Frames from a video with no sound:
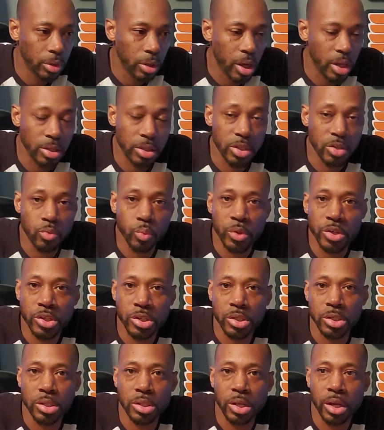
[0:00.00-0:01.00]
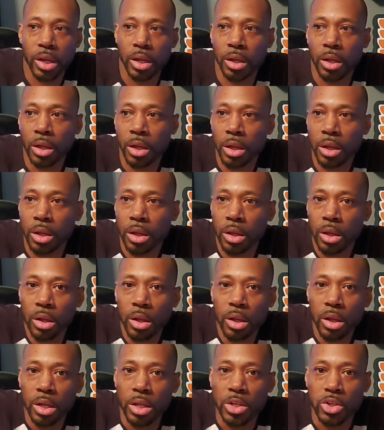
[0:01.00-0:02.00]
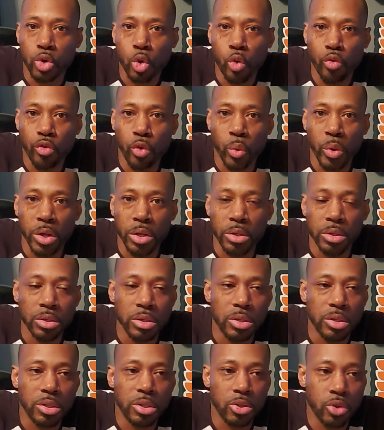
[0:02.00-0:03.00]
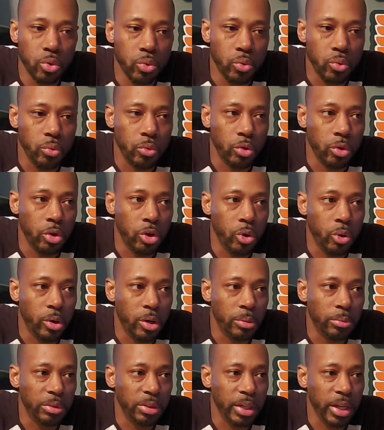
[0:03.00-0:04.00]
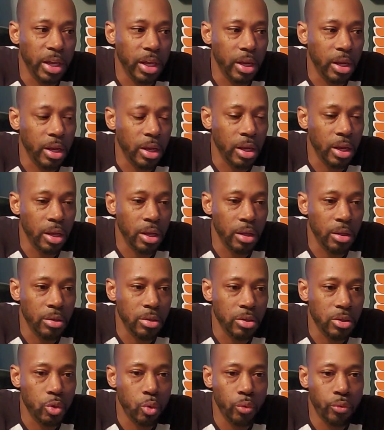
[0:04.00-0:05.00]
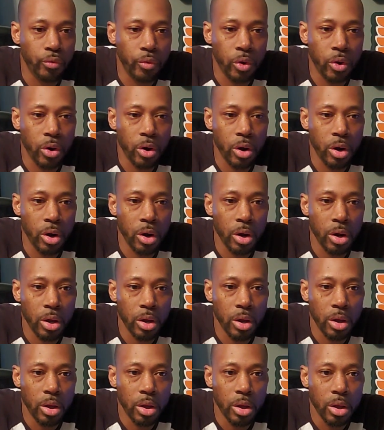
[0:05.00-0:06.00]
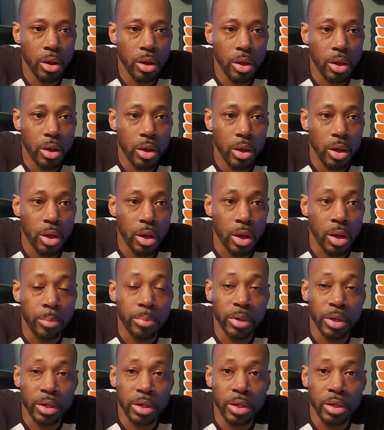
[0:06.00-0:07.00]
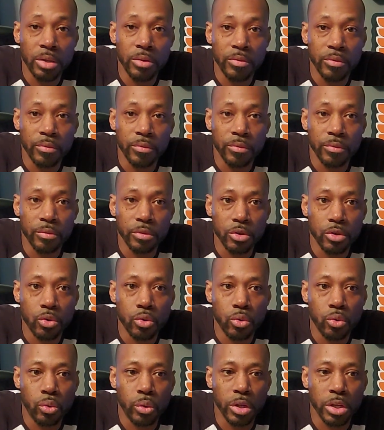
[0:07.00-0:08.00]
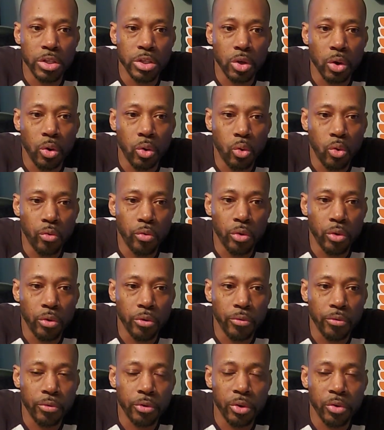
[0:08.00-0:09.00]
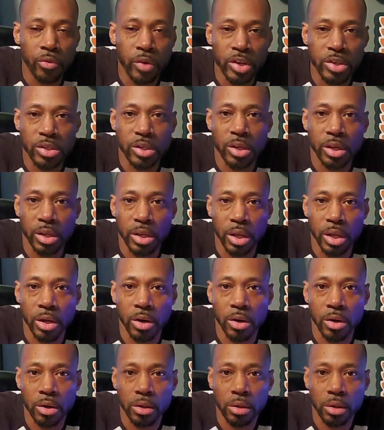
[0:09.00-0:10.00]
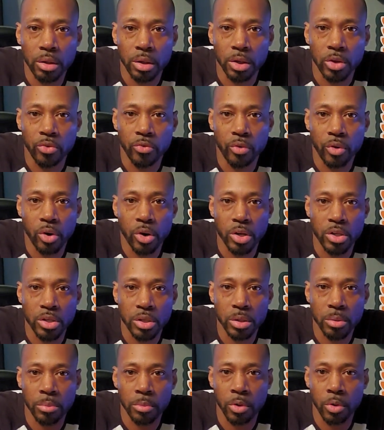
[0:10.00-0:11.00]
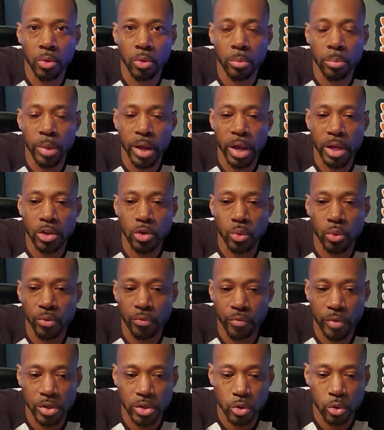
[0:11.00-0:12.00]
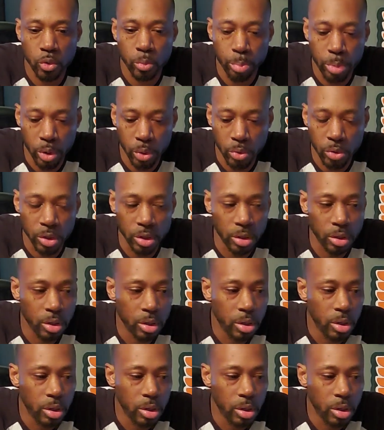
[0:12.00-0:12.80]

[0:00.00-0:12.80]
I just wish this thing is over with soon, you know what I'm saying? And so far, I believe school is over for the rest of the year as far as them going back to a physical building.